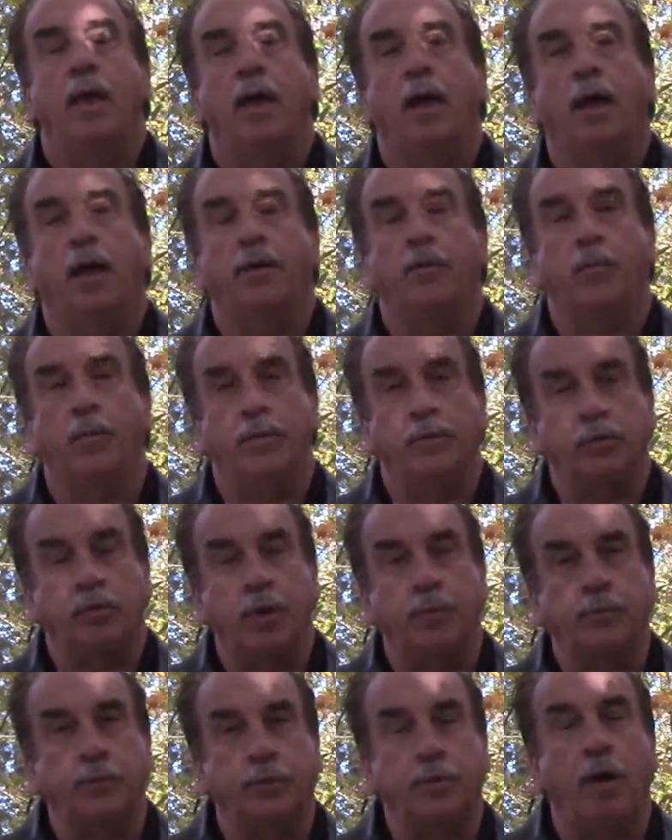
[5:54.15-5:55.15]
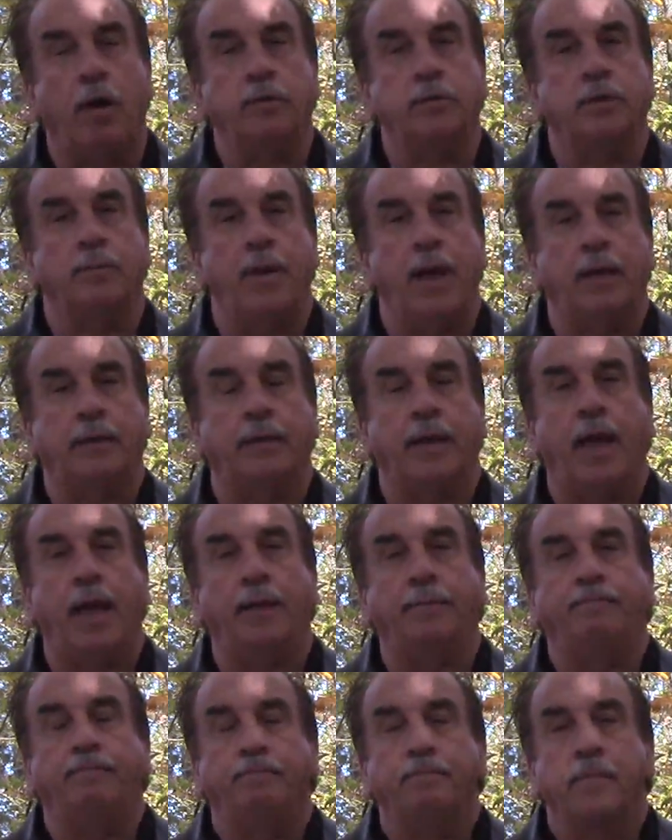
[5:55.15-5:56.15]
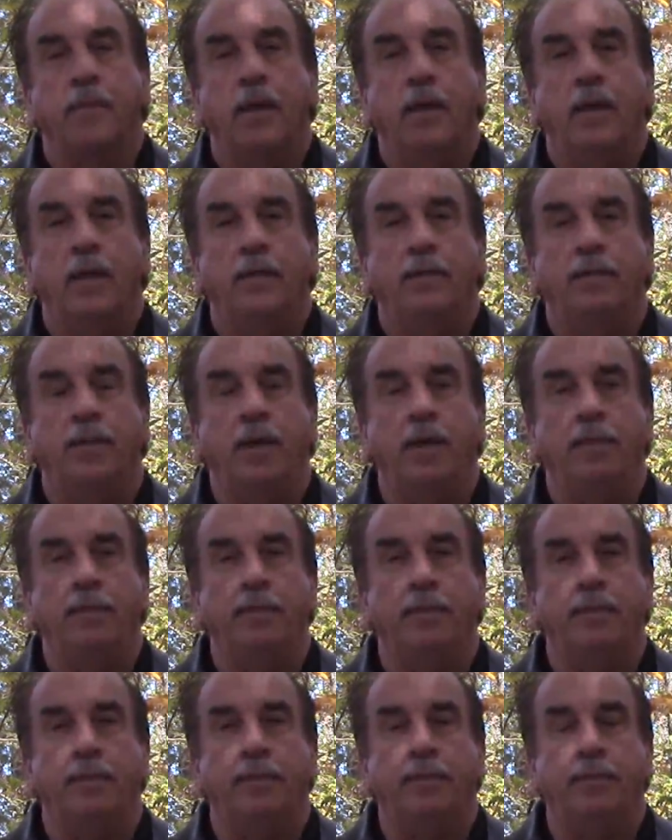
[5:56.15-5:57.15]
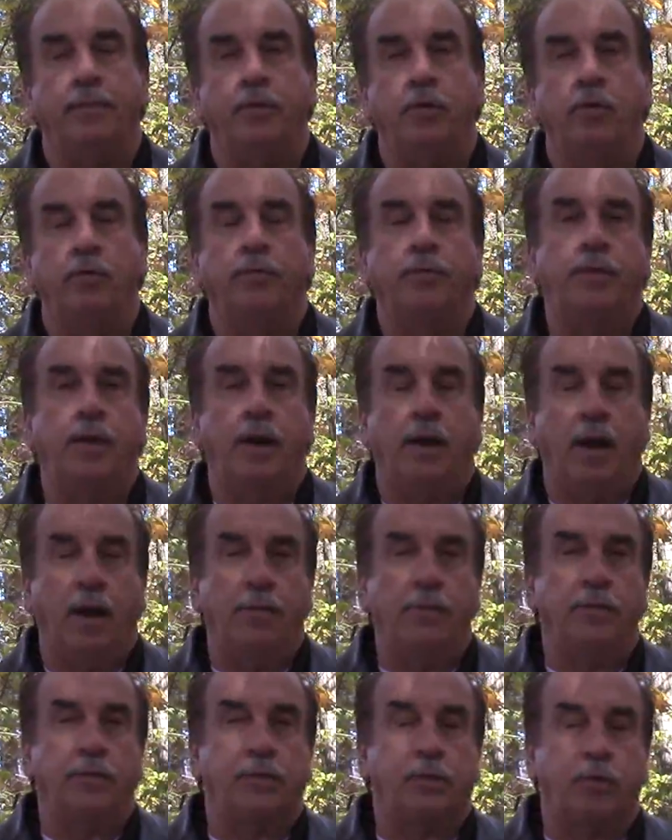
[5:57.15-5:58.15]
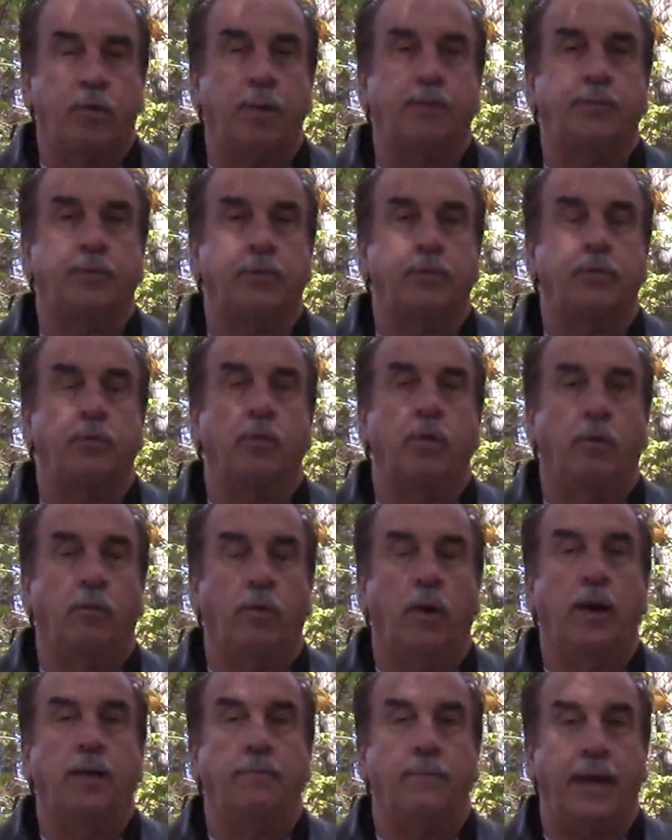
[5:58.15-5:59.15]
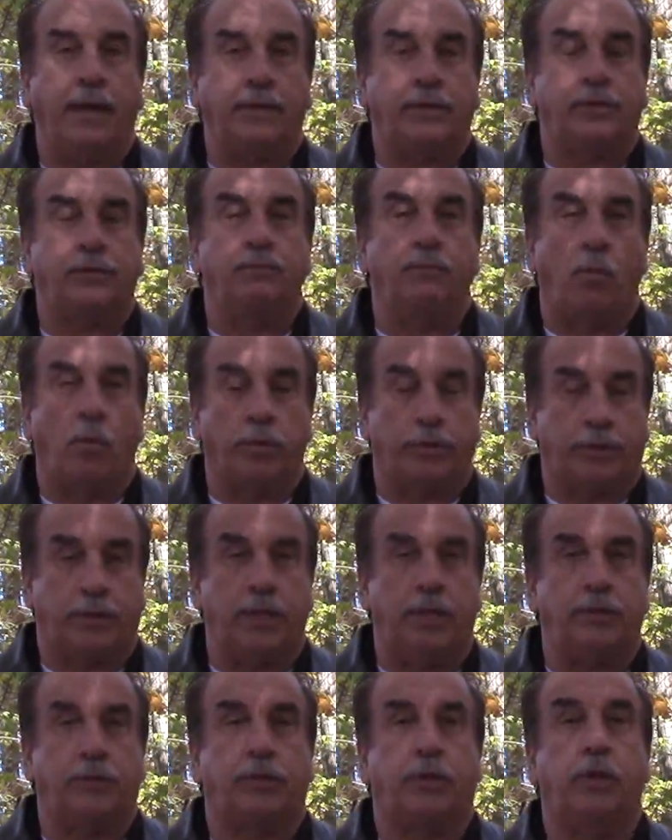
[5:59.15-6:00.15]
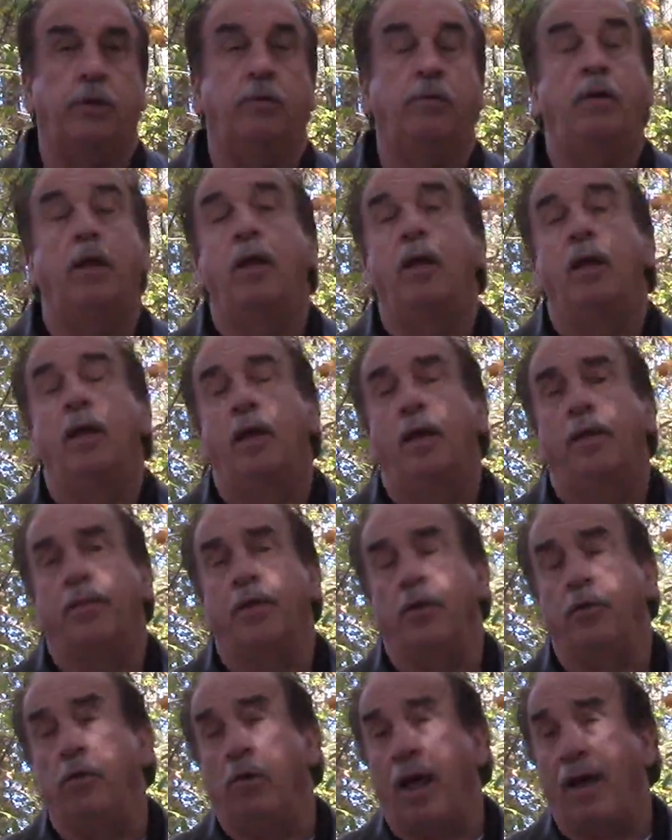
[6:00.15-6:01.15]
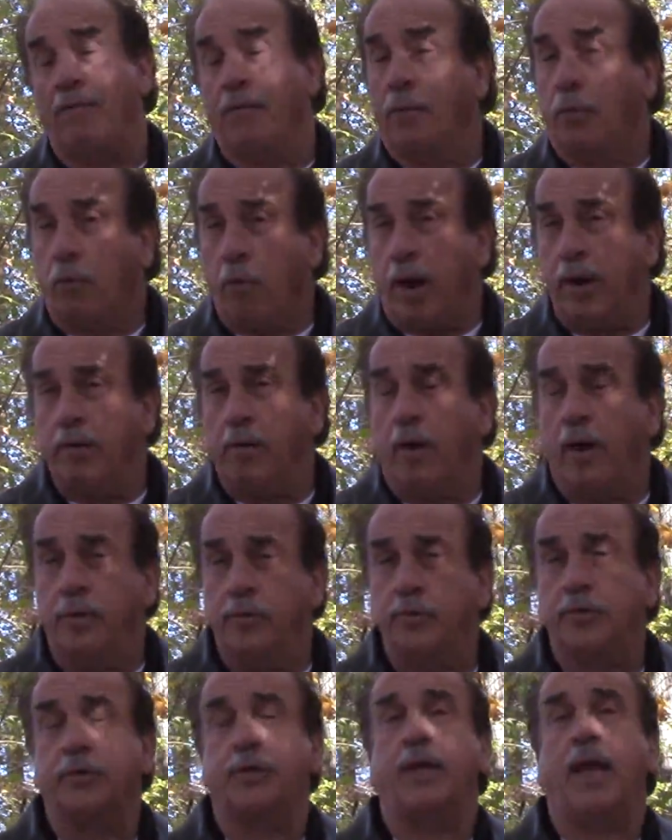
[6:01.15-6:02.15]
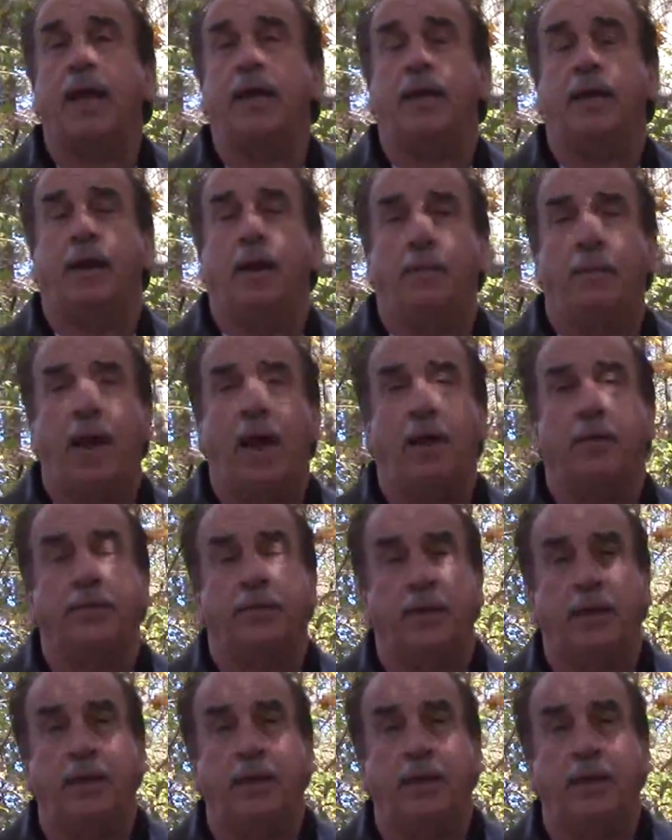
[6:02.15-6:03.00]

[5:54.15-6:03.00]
uh, when the scripture talks about that, then, you, then other scriptures will really make more sense to you. That you'll have a greater understanding about